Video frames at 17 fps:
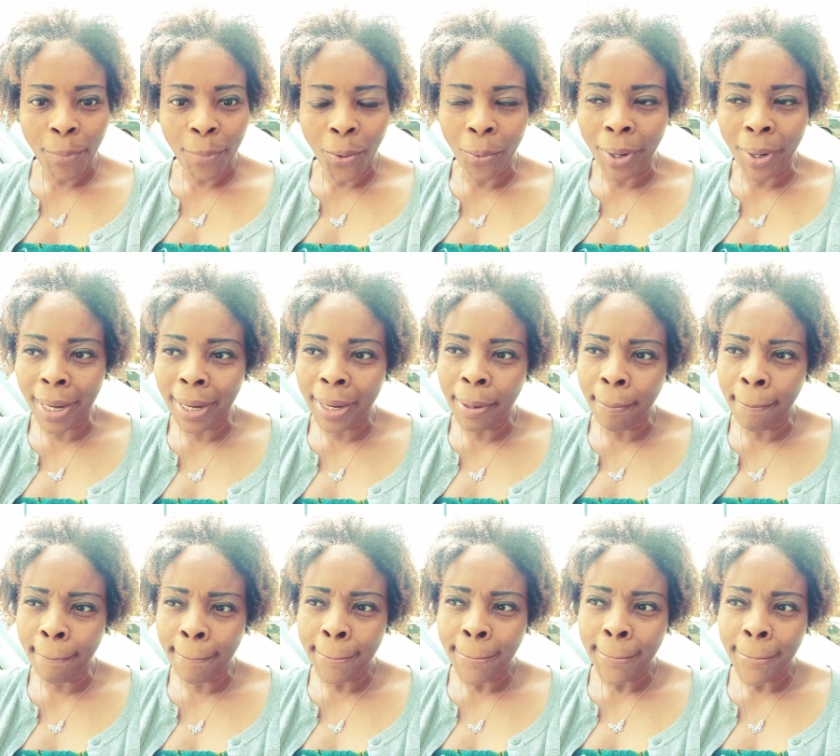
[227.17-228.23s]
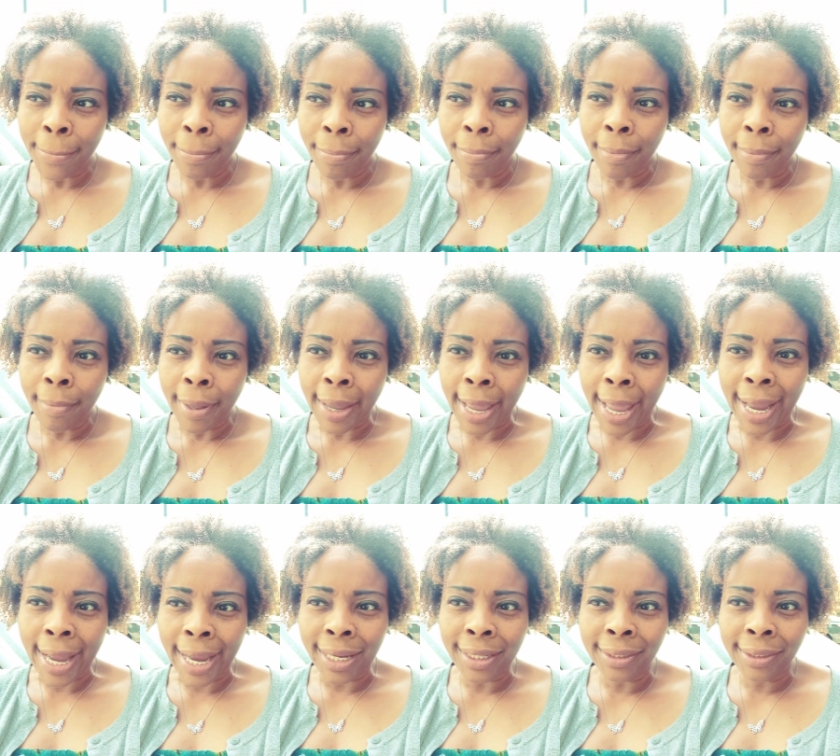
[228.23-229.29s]
Okay,
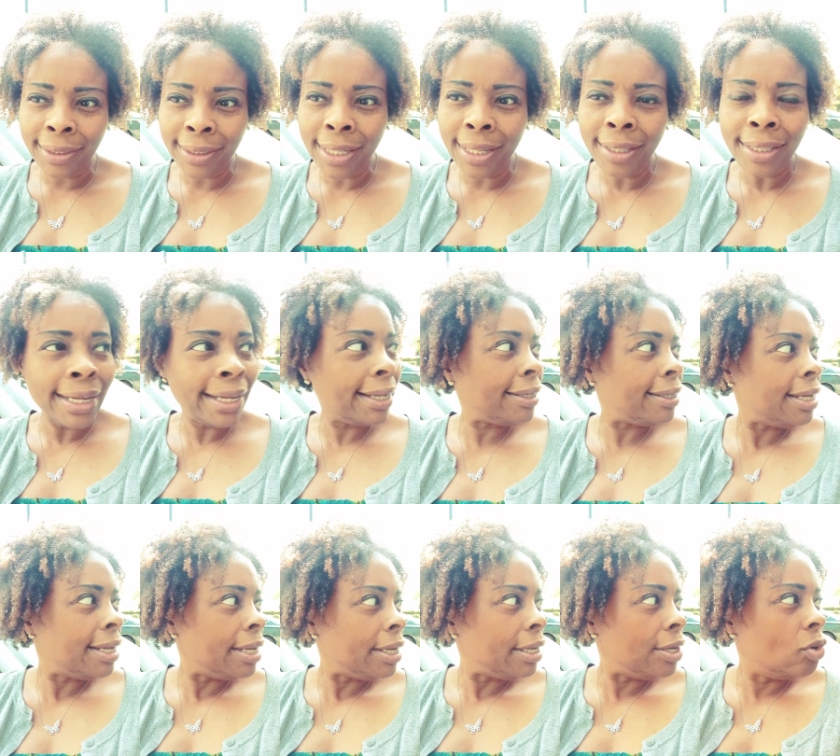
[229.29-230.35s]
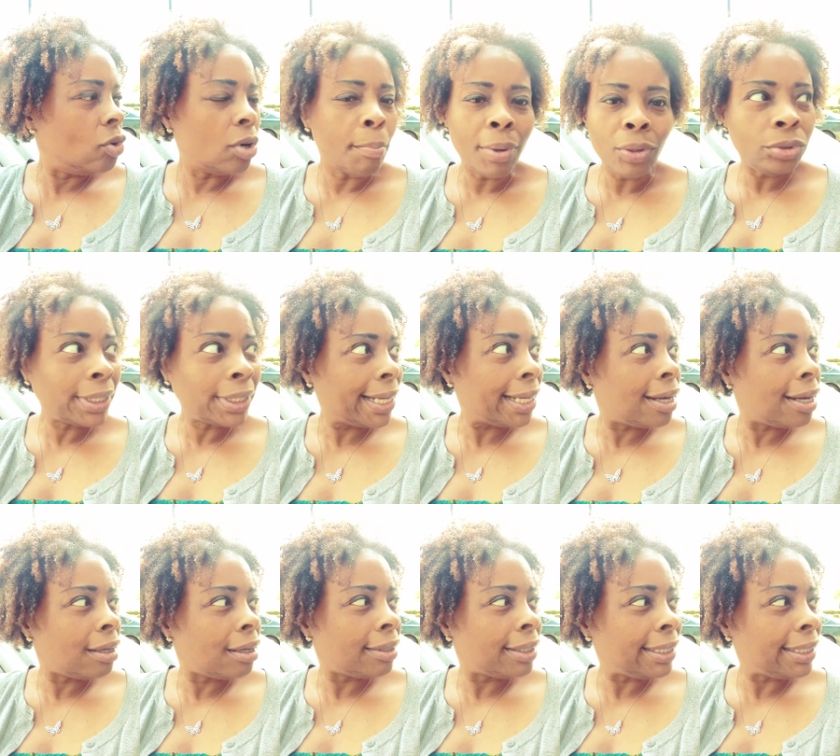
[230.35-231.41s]
I can see that the Most High
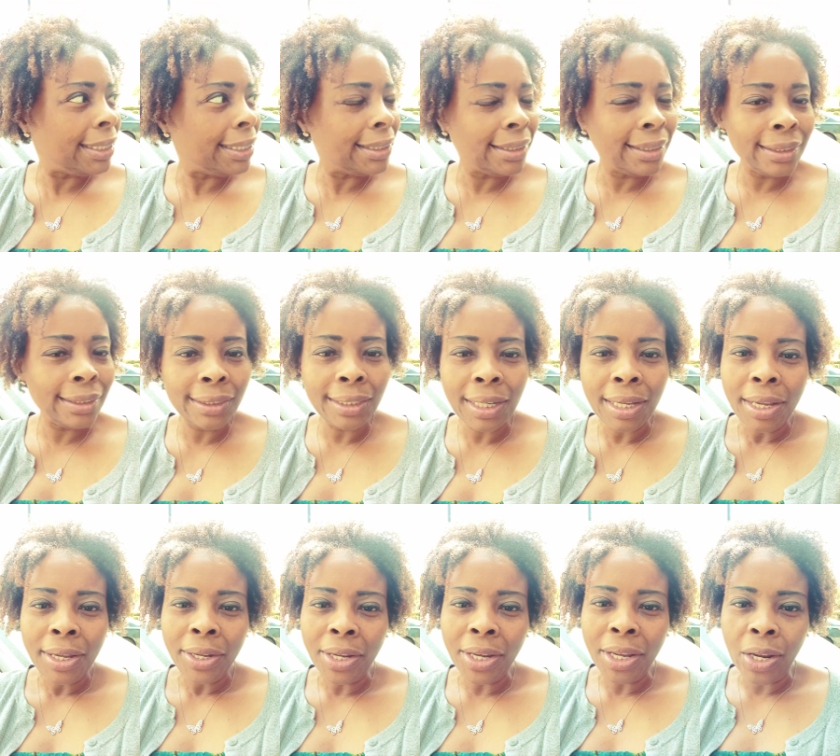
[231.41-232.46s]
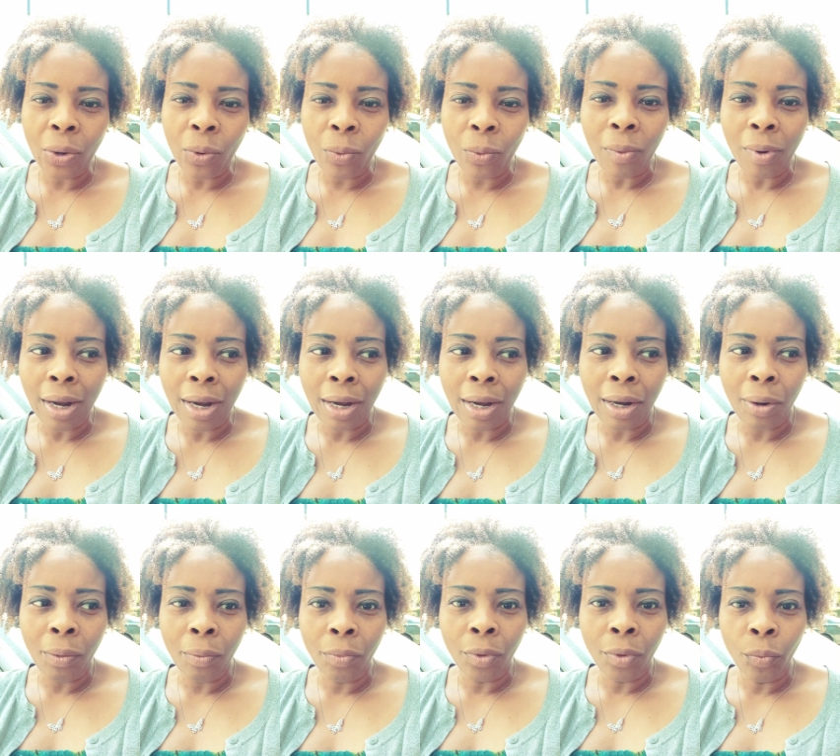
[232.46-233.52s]
God is
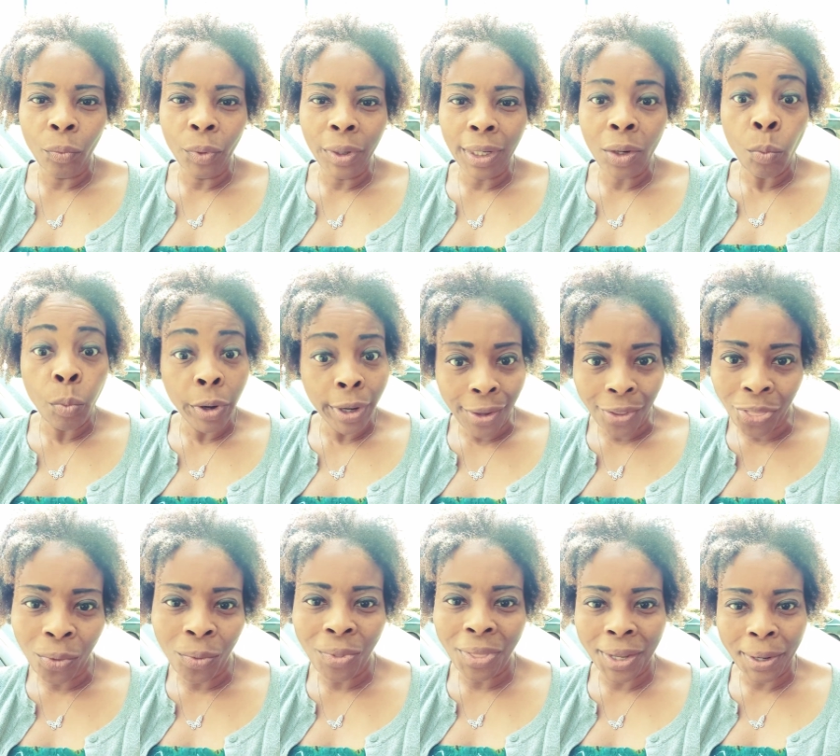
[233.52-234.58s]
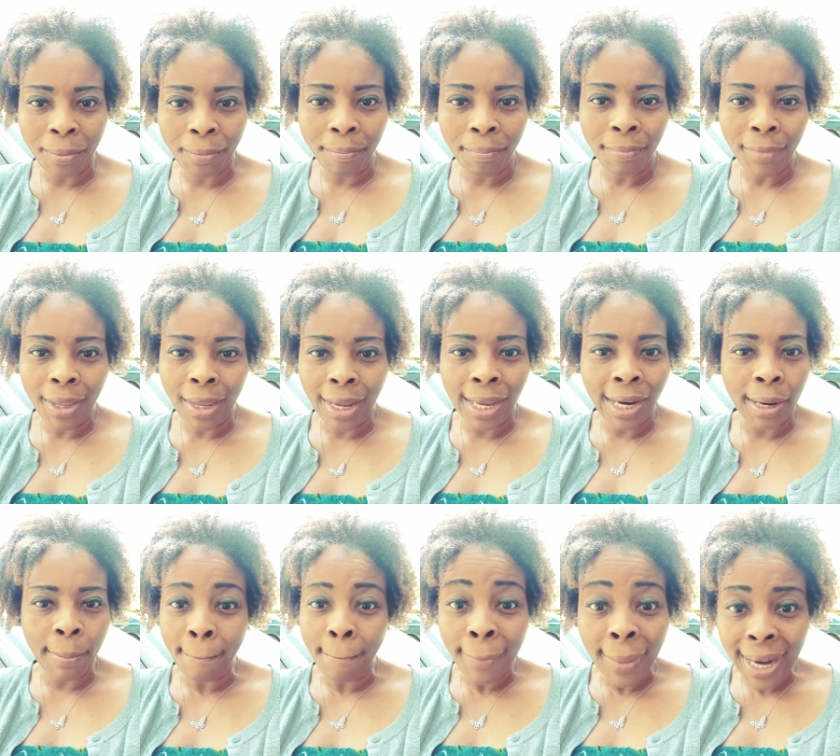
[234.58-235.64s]
really working through them in a
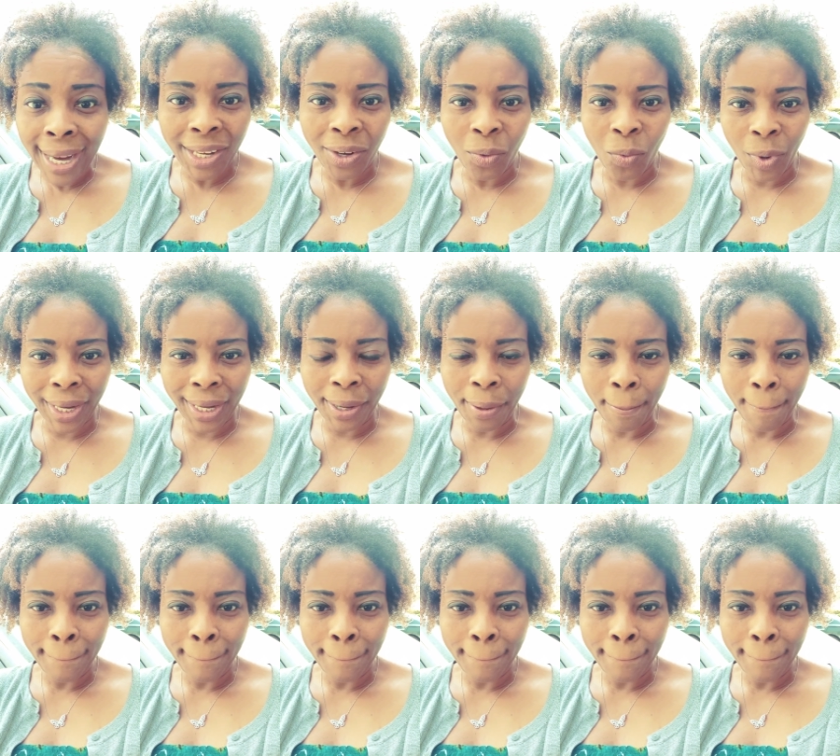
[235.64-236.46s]
mighty way.